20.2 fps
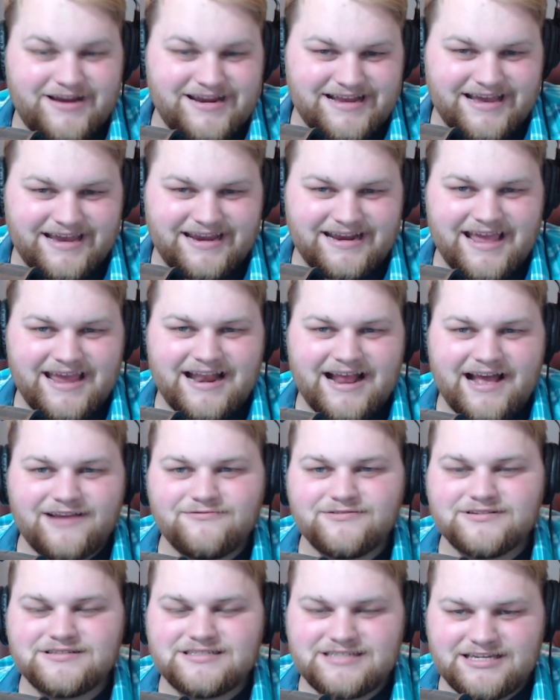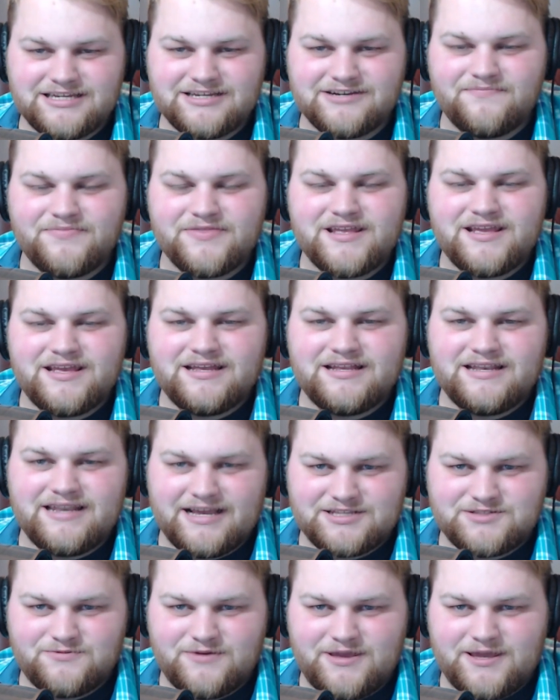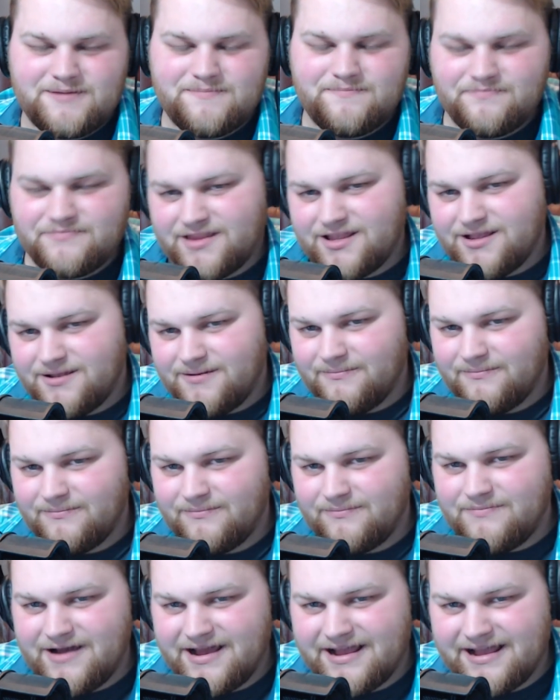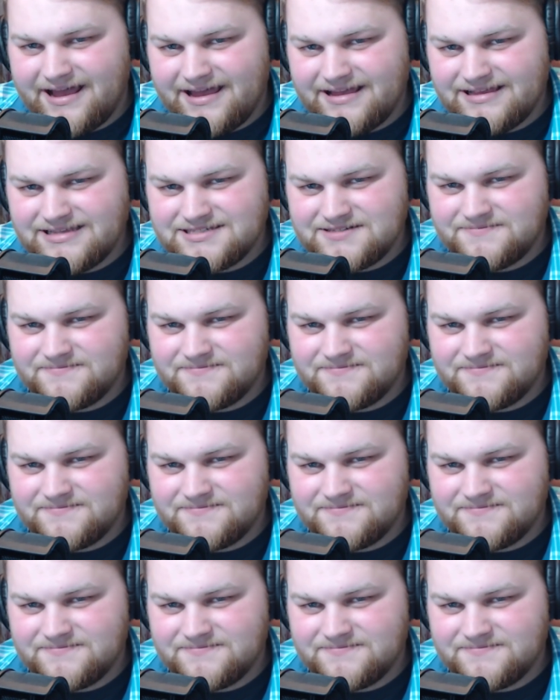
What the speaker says: night, and I will see you next week. Bye, guys.